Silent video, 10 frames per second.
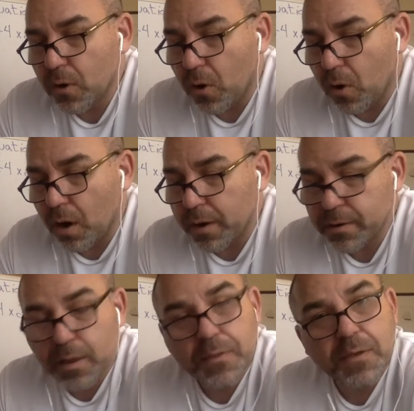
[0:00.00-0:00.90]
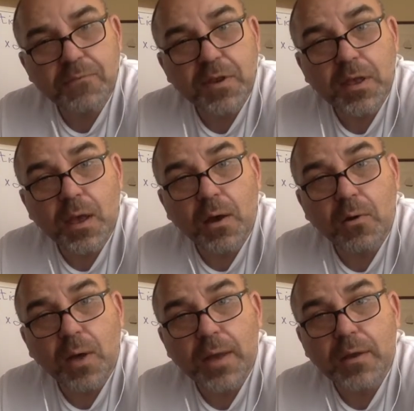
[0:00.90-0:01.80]
on the
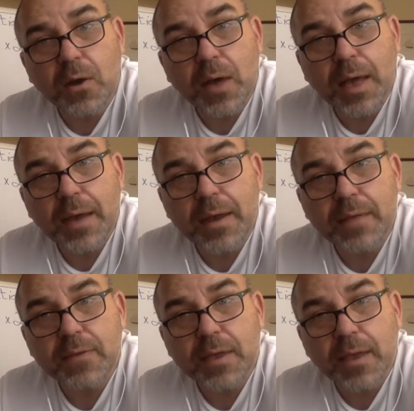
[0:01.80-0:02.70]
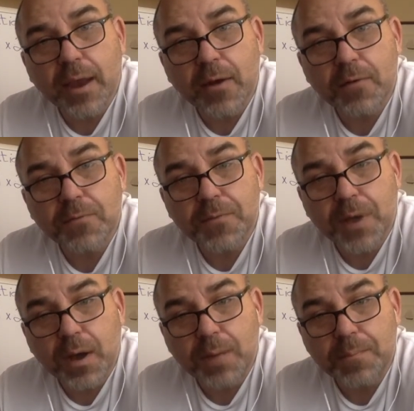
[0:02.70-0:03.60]
video and go ahead and take care
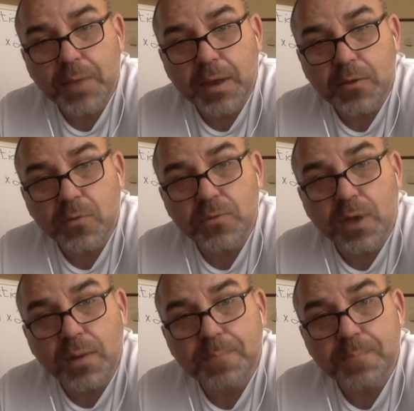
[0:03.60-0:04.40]
of getting those done.